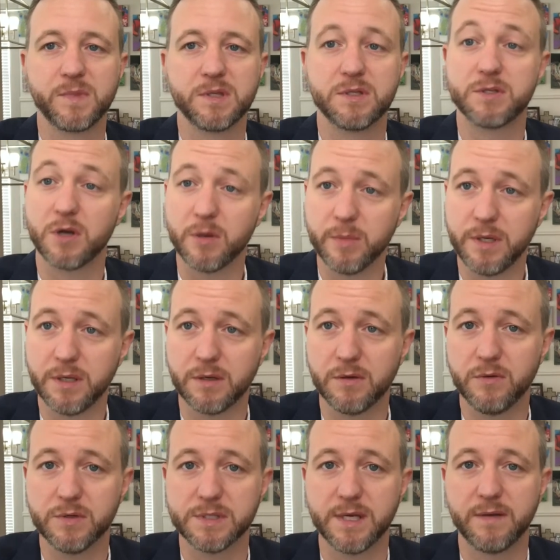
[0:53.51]
Determining
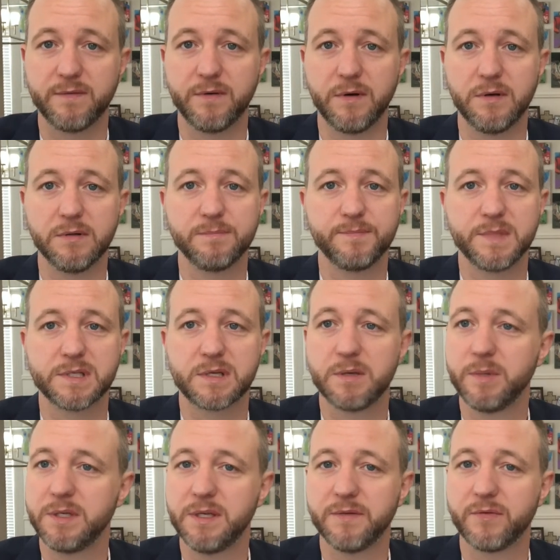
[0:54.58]
who is at fault is going
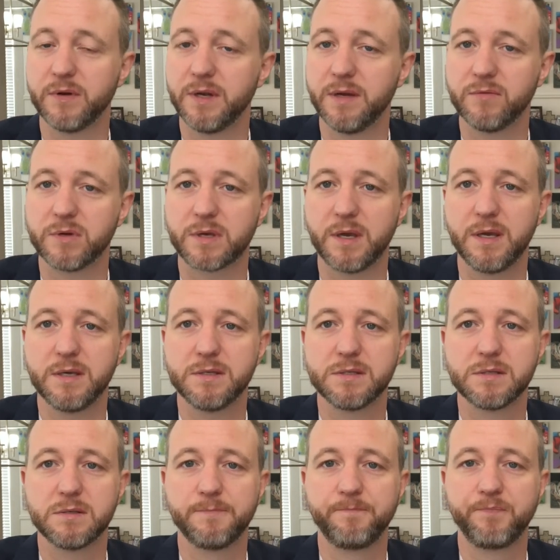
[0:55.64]
to be different in every
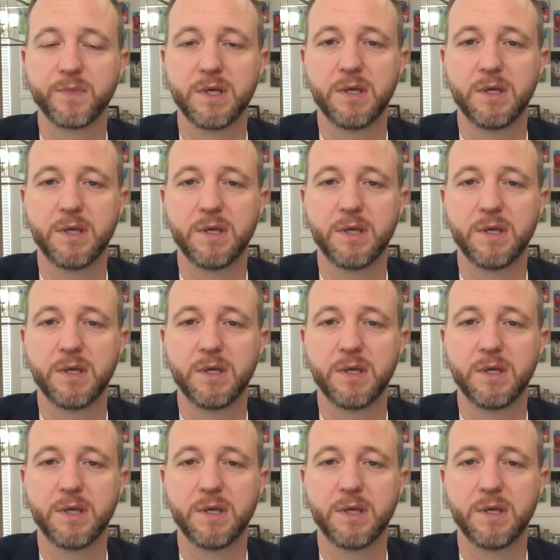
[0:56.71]
case.